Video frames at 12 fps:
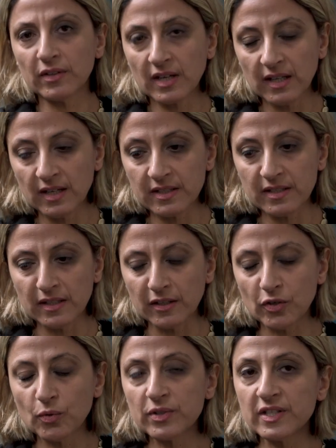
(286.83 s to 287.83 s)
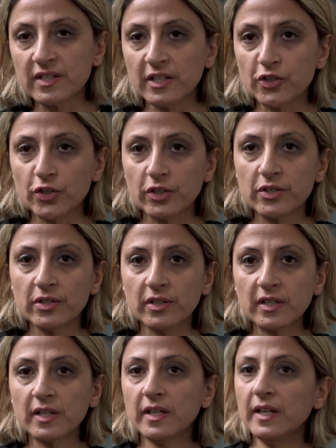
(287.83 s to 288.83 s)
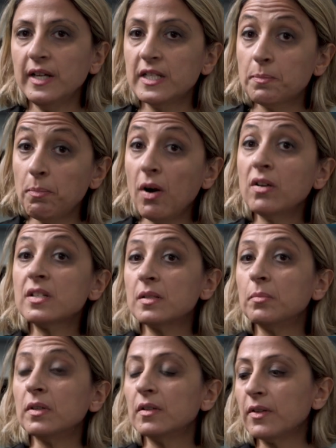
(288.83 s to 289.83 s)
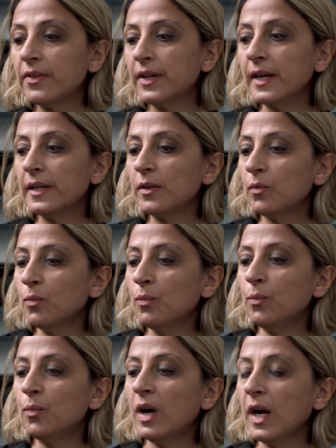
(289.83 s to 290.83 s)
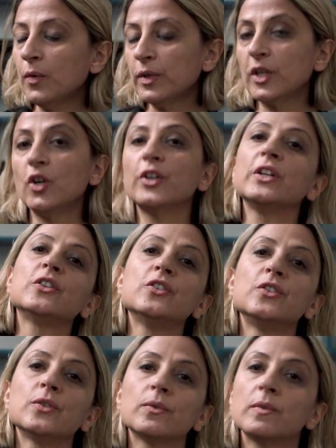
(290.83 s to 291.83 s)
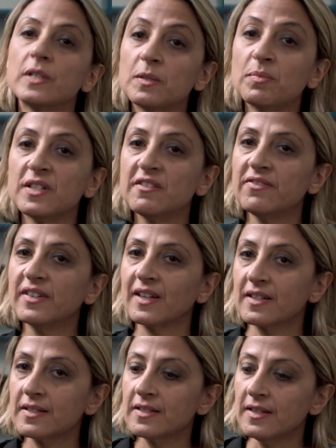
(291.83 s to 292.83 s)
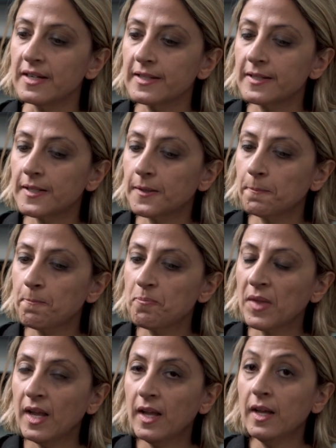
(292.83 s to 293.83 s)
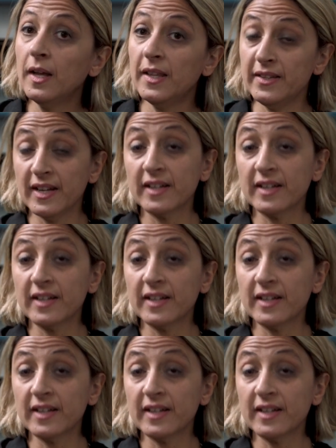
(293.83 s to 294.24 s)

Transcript: on the classes and the courses that you took, it's possible that I would have got you to do a specific exercise. And